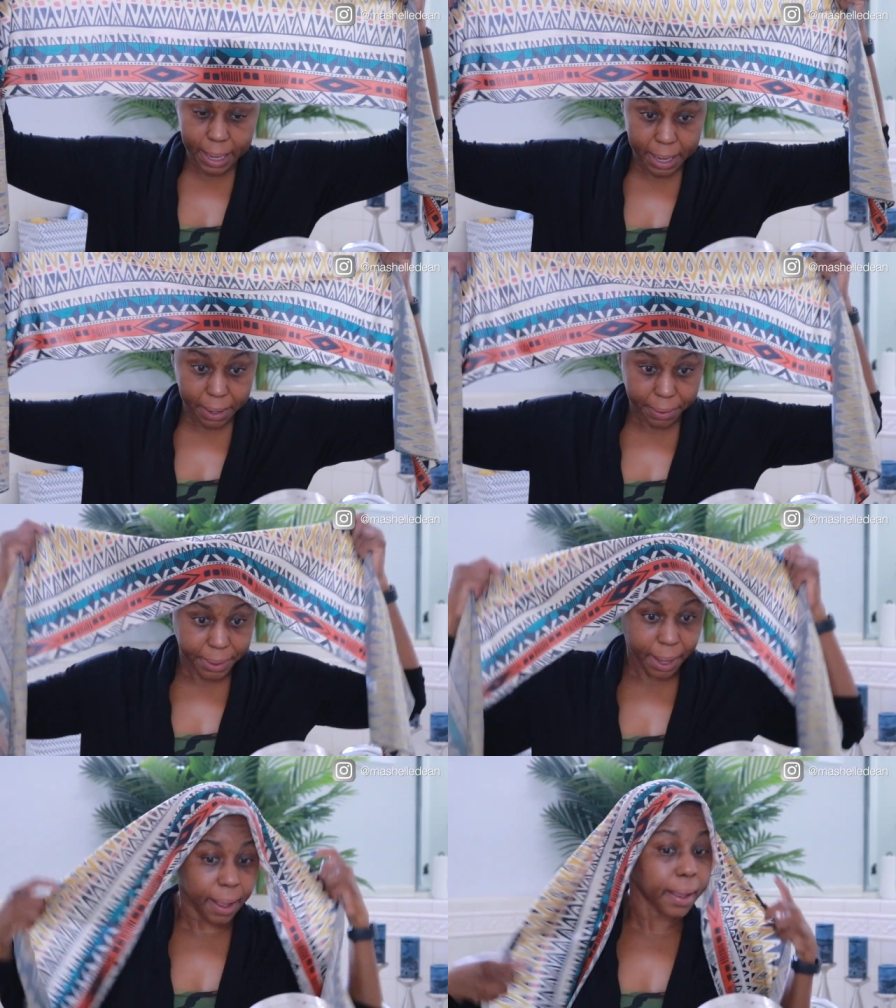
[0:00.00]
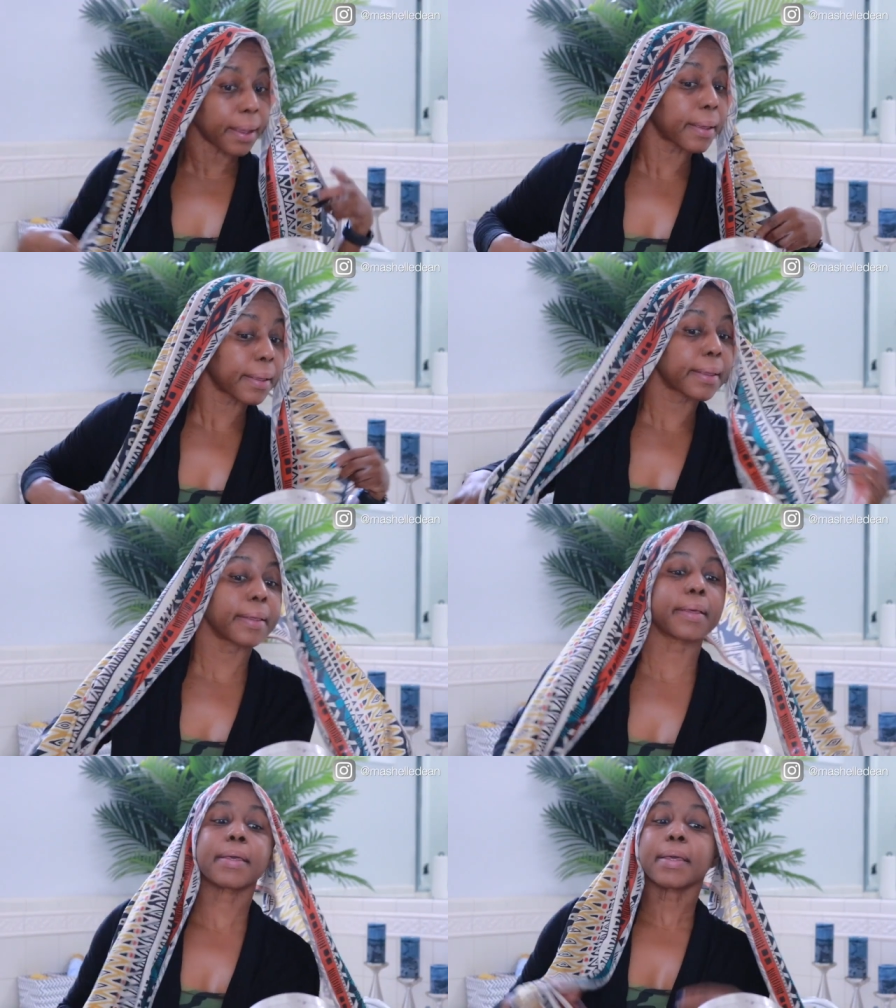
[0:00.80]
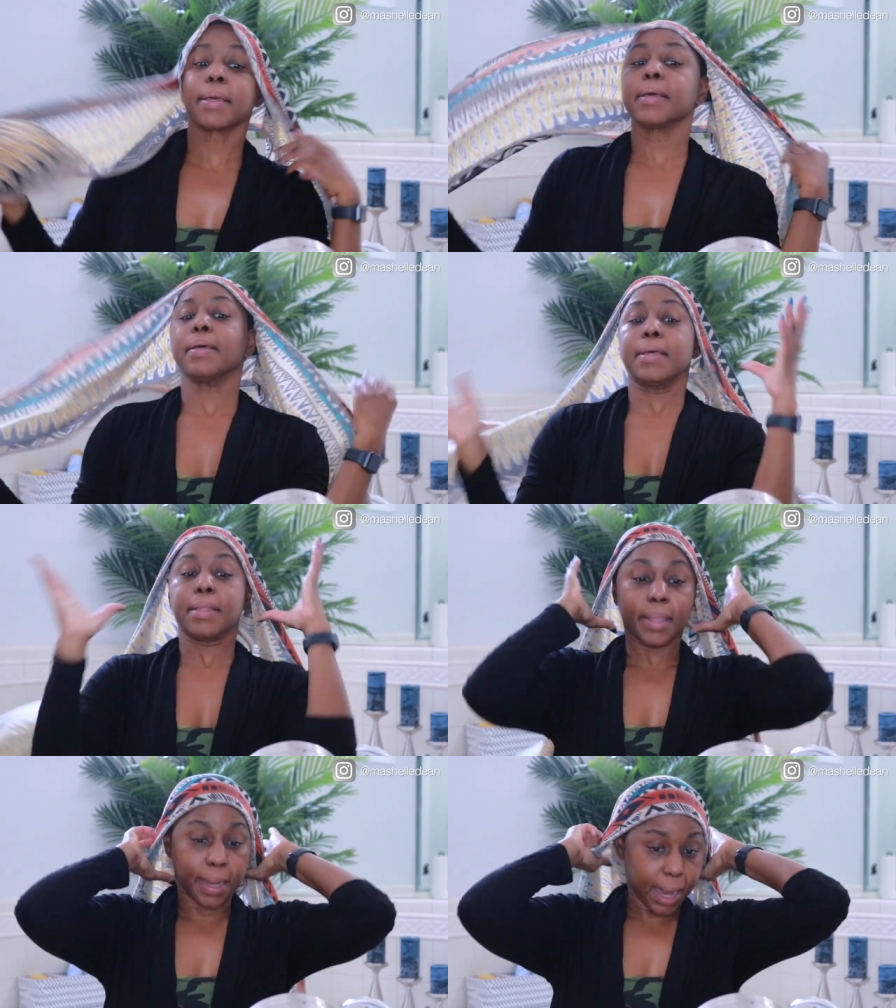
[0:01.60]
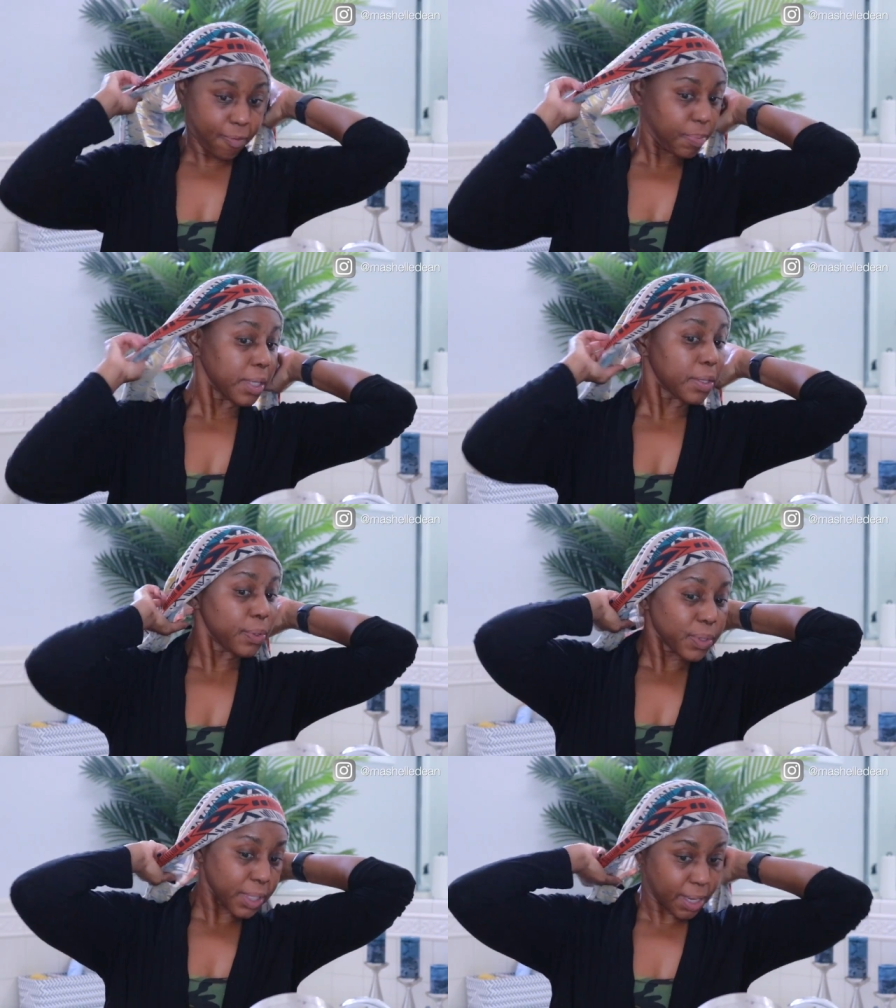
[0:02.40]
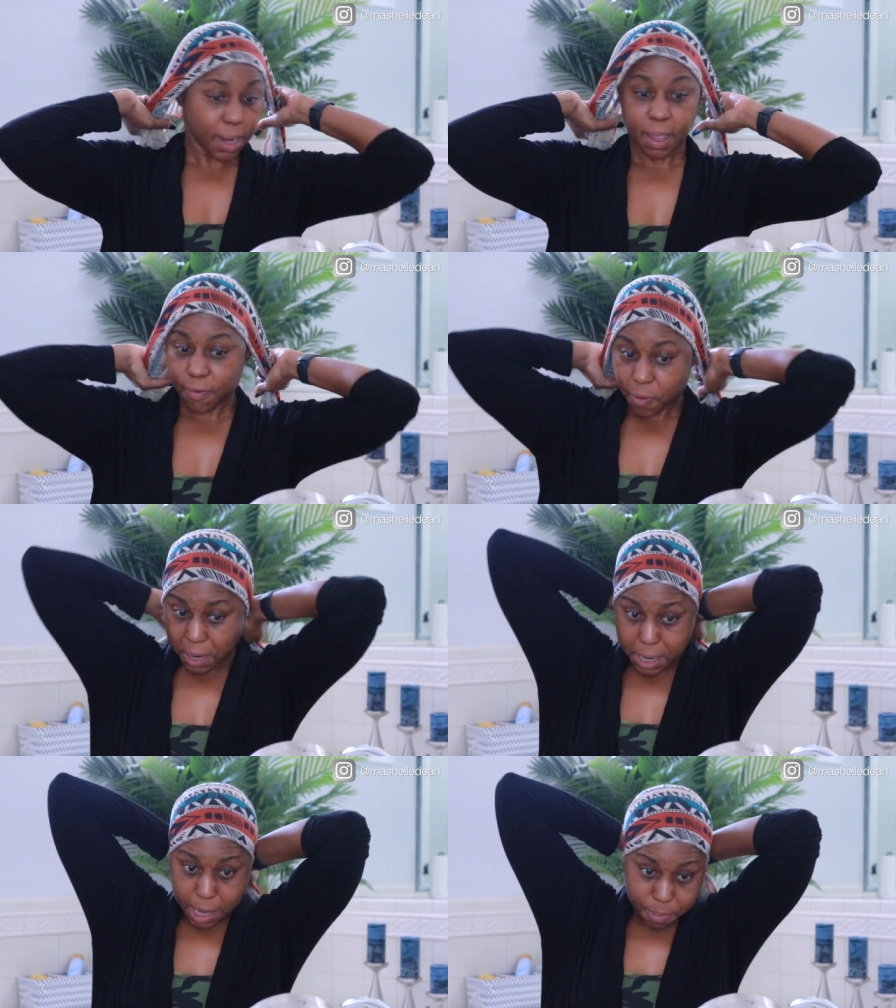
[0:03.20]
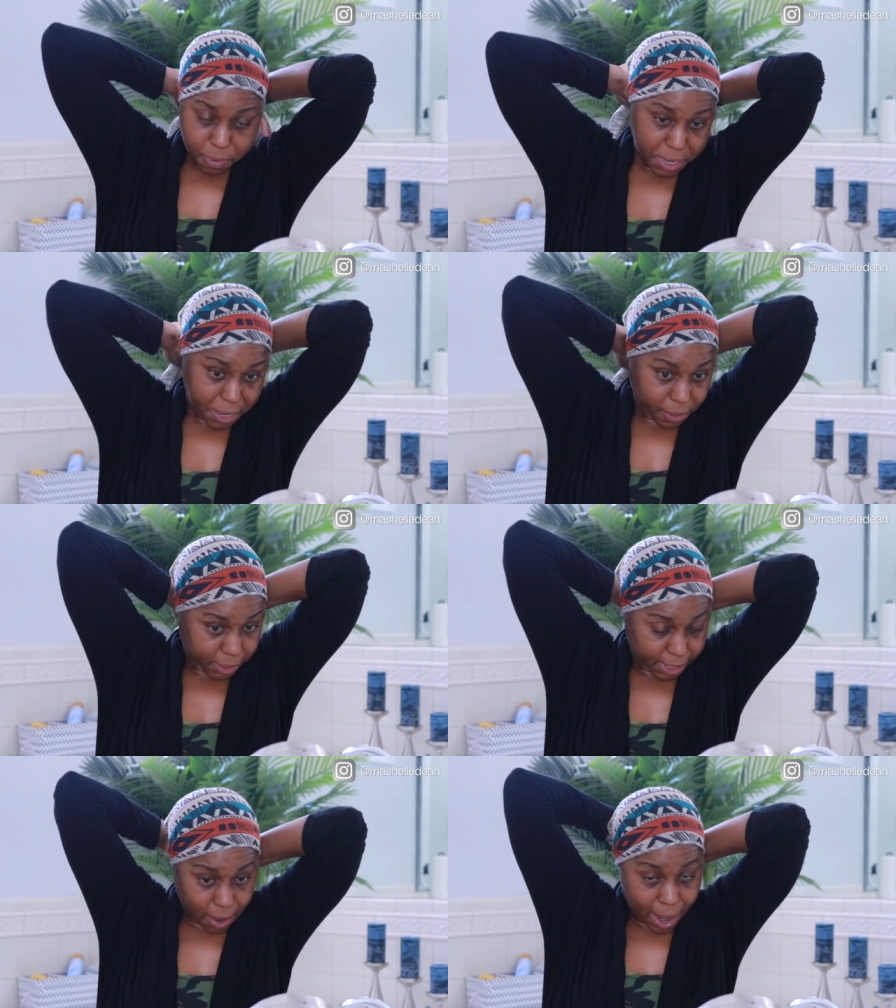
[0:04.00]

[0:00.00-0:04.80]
hair tie that I've been using for a couple years now.